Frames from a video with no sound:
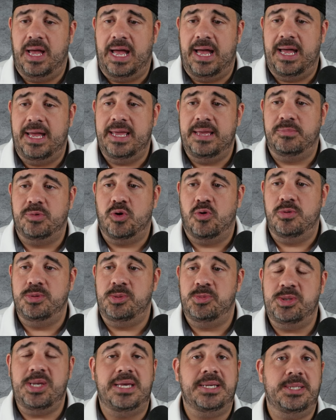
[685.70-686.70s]
I am going to
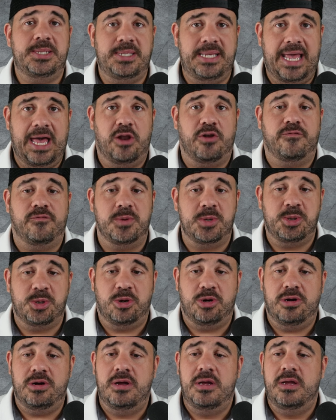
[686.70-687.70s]
take Seattle for
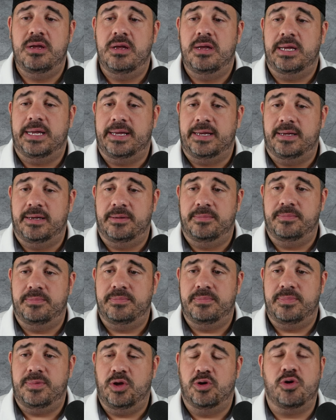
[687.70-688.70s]
sure. They're
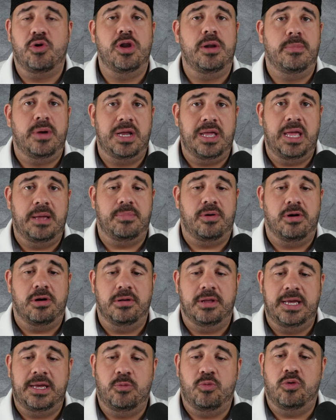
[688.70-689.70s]
going to Moneyline
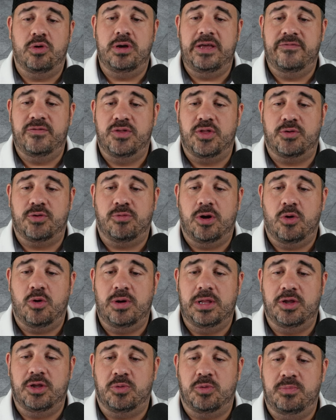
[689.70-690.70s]
Parlay. We'll even throw a
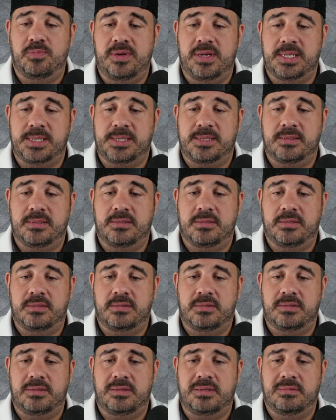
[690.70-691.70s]
little bit
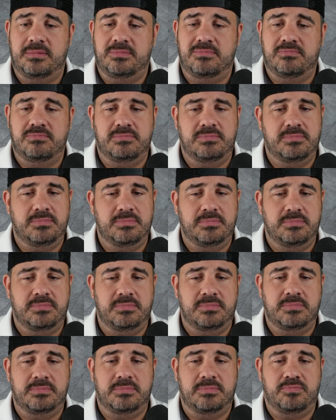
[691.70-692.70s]

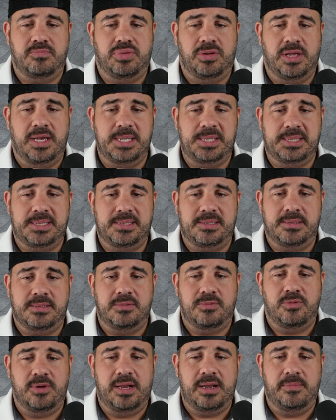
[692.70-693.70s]
plus
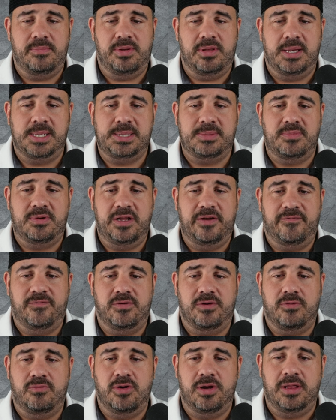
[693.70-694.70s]
money for
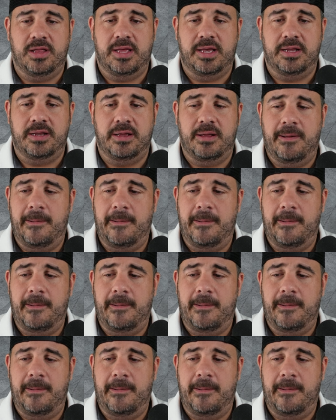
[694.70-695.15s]
a run line, huh?